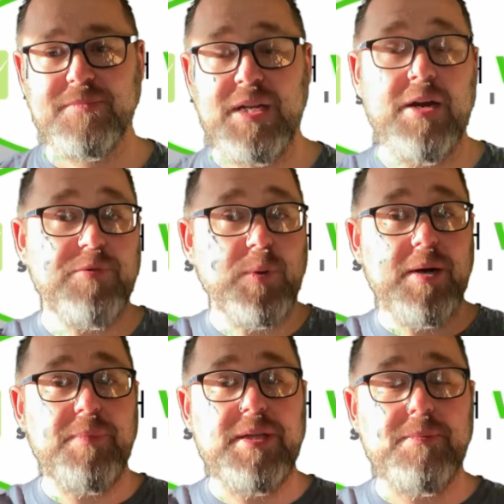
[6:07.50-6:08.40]
Now, if you want
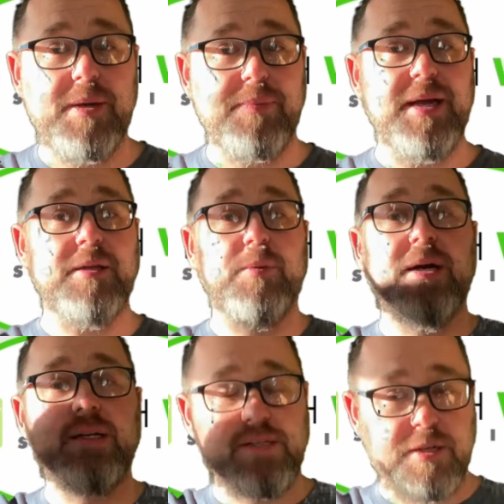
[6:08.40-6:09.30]
to build a bit of brand
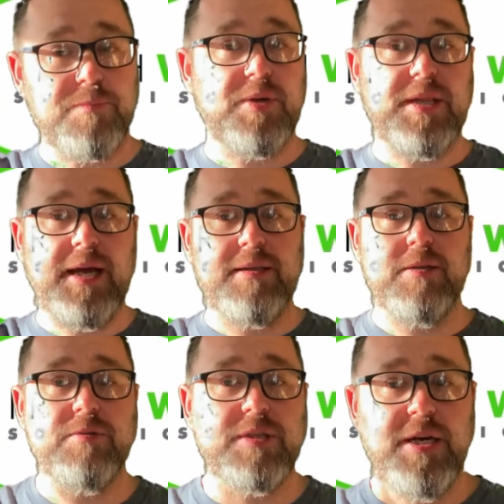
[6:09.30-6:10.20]
awareness, you can put an ad in
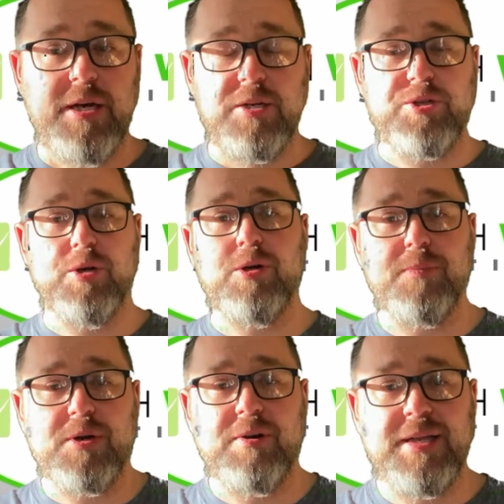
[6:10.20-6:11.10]
those. You can throw a
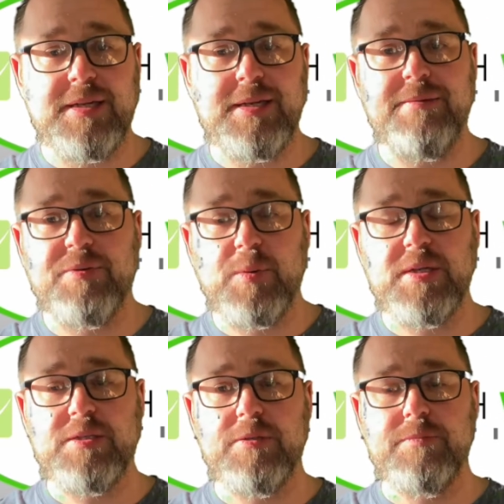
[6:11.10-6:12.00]
couple of grand at them if you
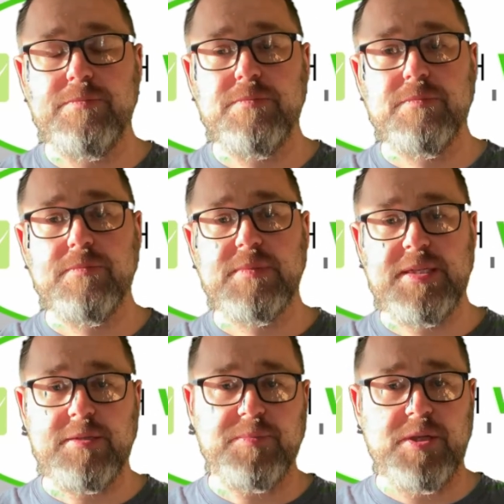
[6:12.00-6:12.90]
want to.
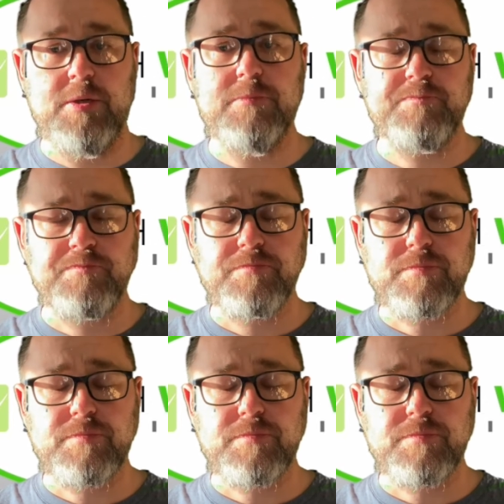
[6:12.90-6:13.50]
That's up to you.